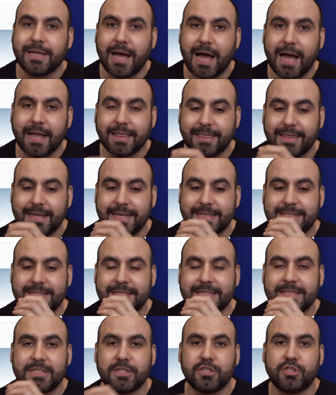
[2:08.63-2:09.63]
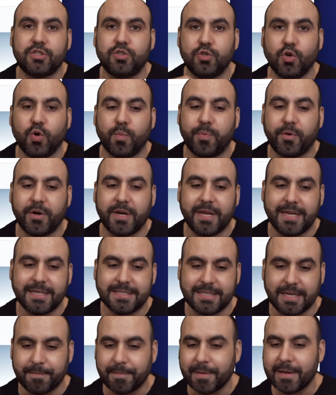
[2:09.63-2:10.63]
not. This is super
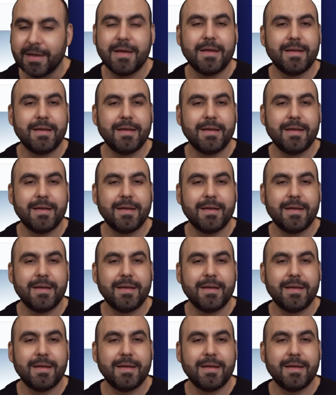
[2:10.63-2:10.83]
easy.